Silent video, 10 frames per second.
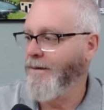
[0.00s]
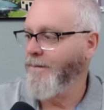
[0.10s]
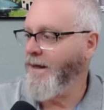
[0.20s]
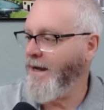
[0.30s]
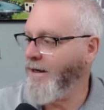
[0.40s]

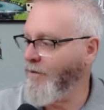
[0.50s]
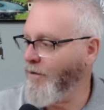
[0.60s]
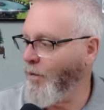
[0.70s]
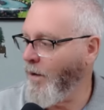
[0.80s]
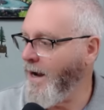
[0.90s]
the head of
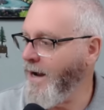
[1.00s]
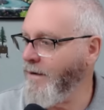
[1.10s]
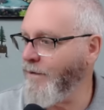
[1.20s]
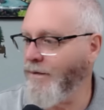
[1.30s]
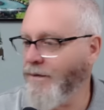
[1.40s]
the
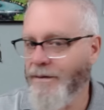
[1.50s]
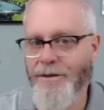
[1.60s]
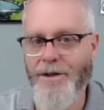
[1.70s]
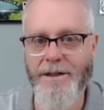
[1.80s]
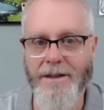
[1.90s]
wife,
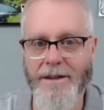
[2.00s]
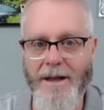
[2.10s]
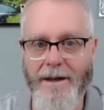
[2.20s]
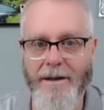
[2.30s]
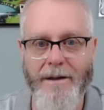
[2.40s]
just
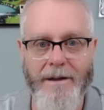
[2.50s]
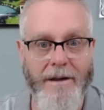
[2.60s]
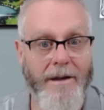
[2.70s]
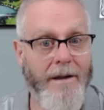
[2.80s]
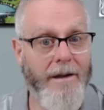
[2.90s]
like
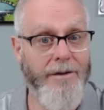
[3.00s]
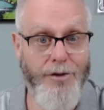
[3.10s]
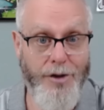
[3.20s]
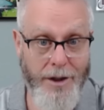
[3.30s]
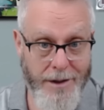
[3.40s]

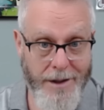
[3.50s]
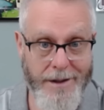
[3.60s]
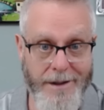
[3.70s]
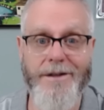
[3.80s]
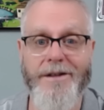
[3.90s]

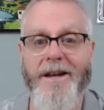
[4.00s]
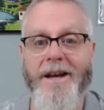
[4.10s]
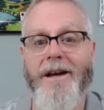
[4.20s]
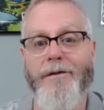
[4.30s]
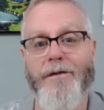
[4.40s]
Jesus is the
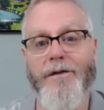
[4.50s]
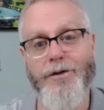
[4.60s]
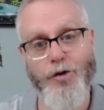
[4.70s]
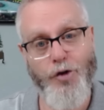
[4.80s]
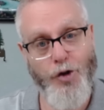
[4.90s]
head of the
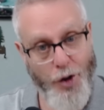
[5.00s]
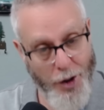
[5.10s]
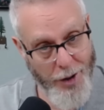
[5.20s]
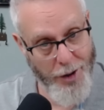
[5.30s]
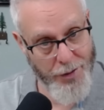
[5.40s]

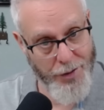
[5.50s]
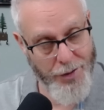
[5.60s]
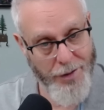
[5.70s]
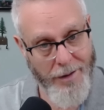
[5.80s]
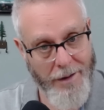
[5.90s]

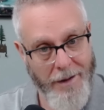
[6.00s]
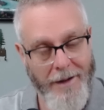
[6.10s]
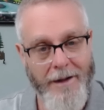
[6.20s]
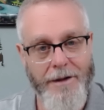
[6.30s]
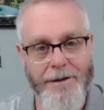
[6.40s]
church.
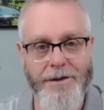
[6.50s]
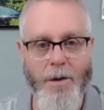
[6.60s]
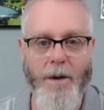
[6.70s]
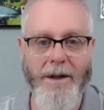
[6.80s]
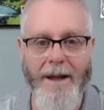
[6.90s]
So
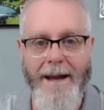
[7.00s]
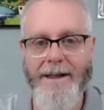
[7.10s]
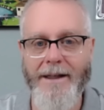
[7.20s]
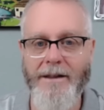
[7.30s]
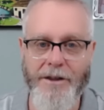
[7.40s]
we
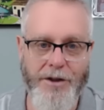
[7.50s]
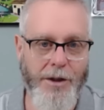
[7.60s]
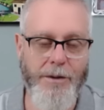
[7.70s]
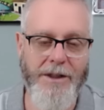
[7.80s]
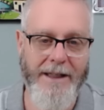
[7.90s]
liken the
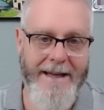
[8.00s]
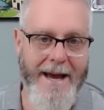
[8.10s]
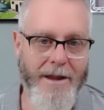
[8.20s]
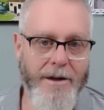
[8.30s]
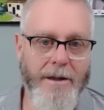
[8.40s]
two
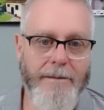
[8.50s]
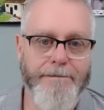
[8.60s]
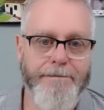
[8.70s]
together,